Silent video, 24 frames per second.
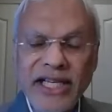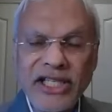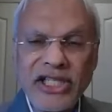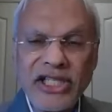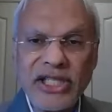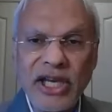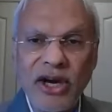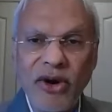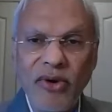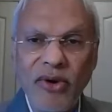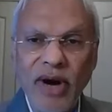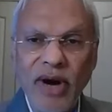
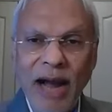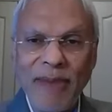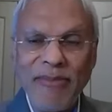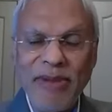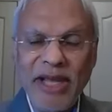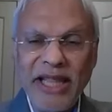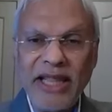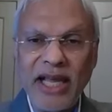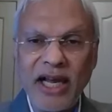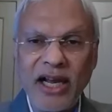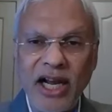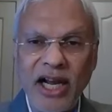so. I
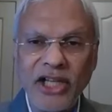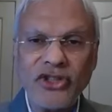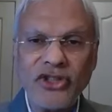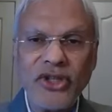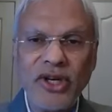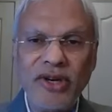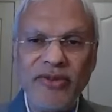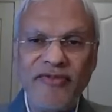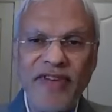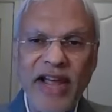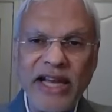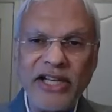mean, the
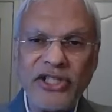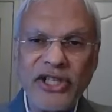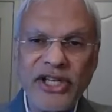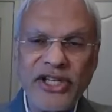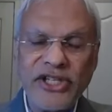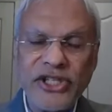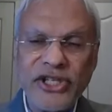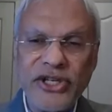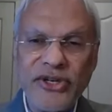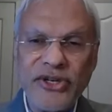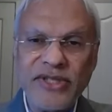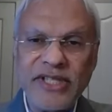cultural wedge
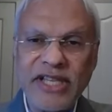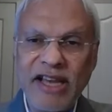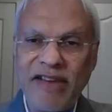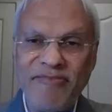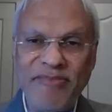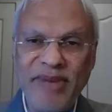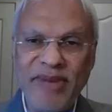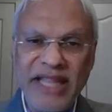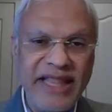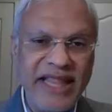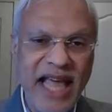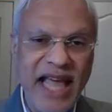issues have
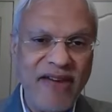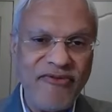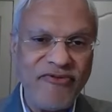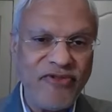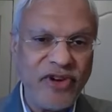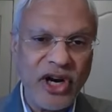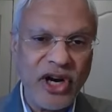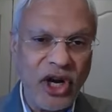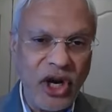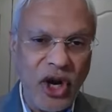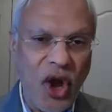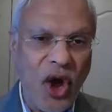been there
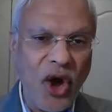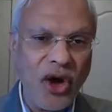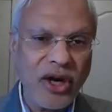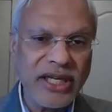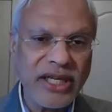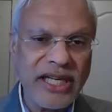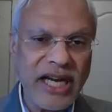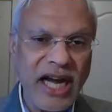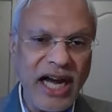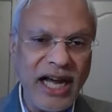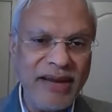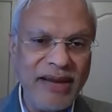for a long
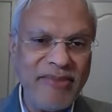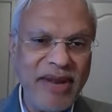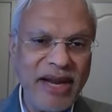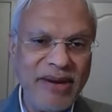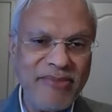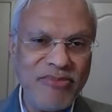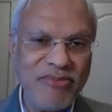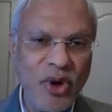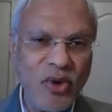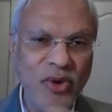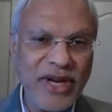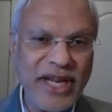time,
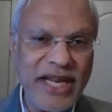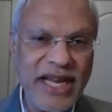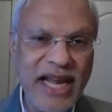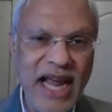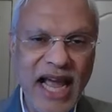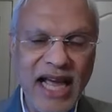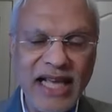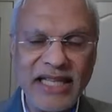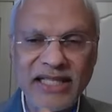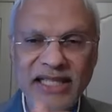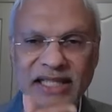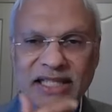and Modi
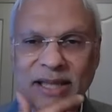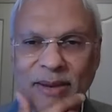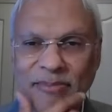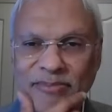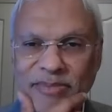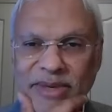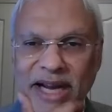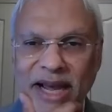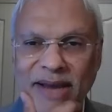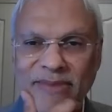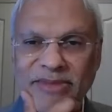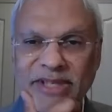has
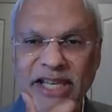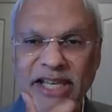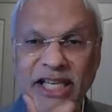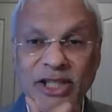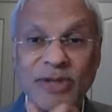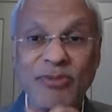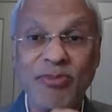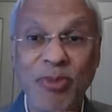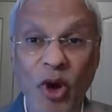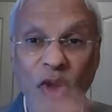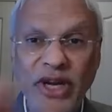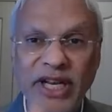sometimes
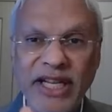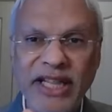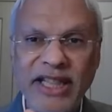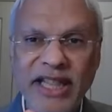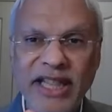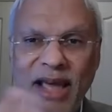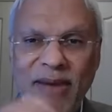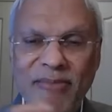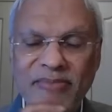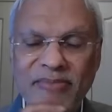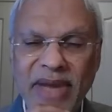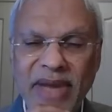exploited
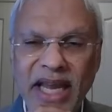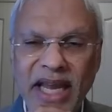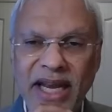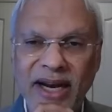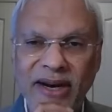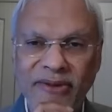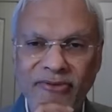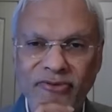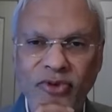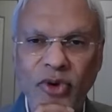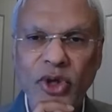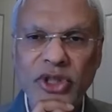them in
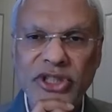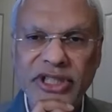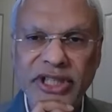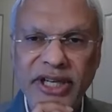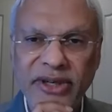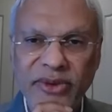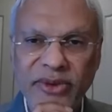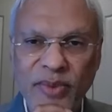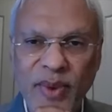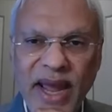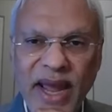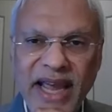
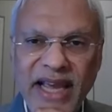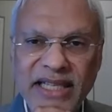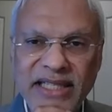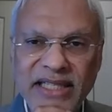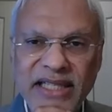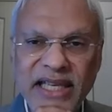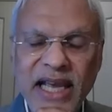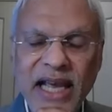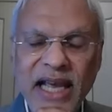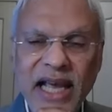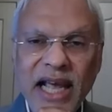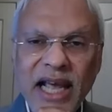unfortunate
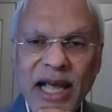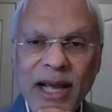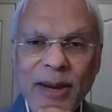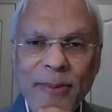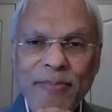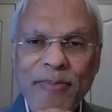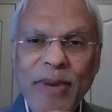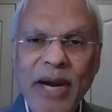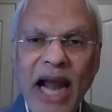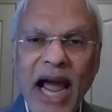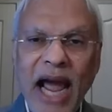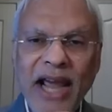ways.
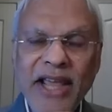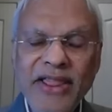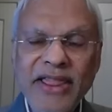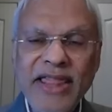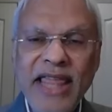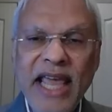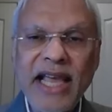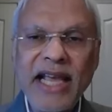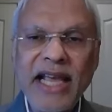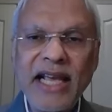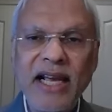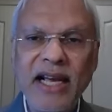But I
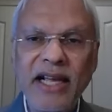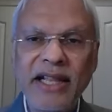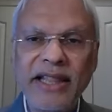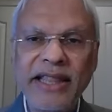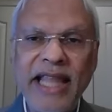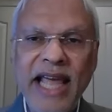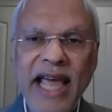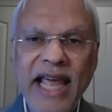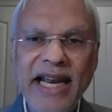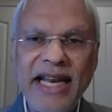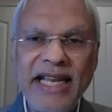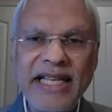think
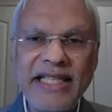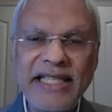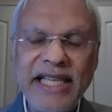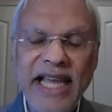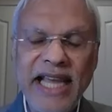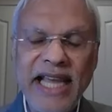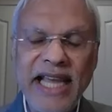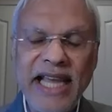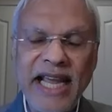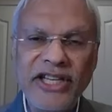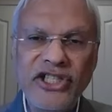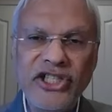there is
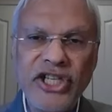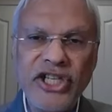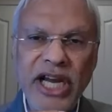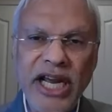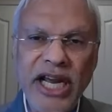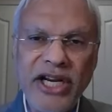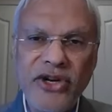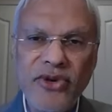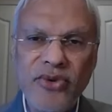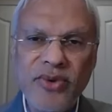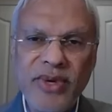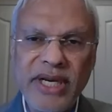a
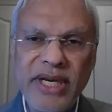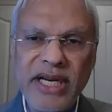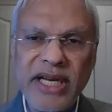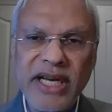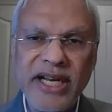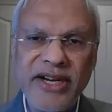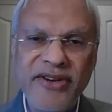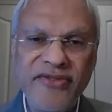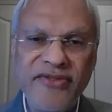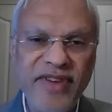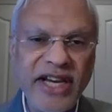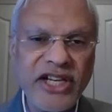genuine
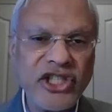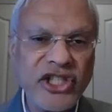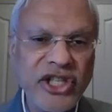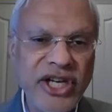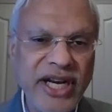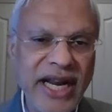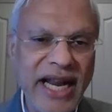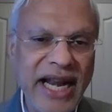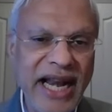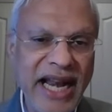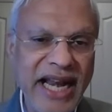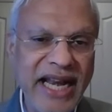
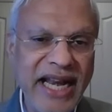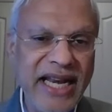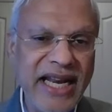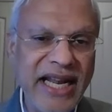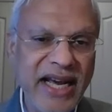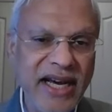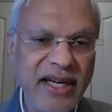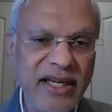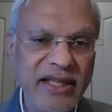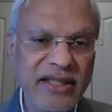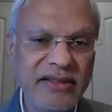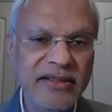conviction in
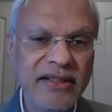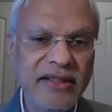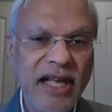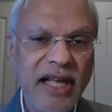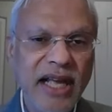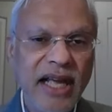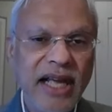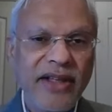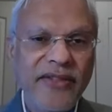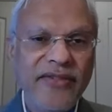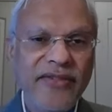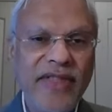India
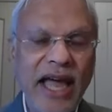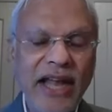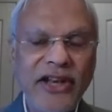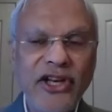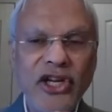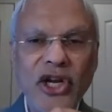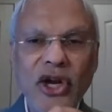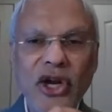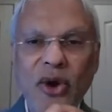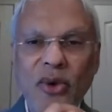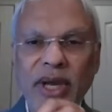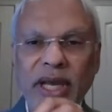that,
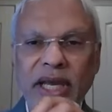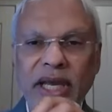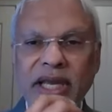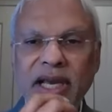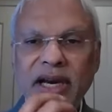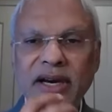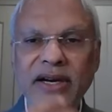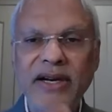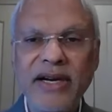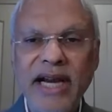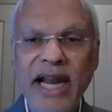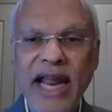
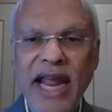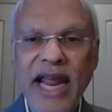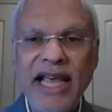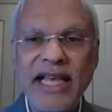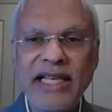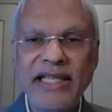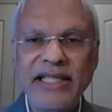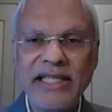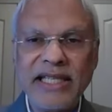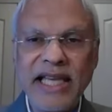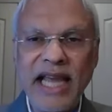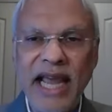here
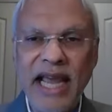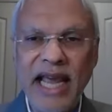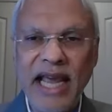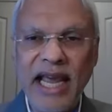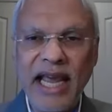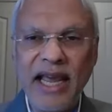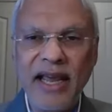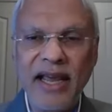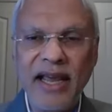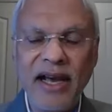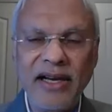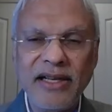is
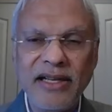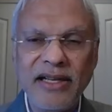a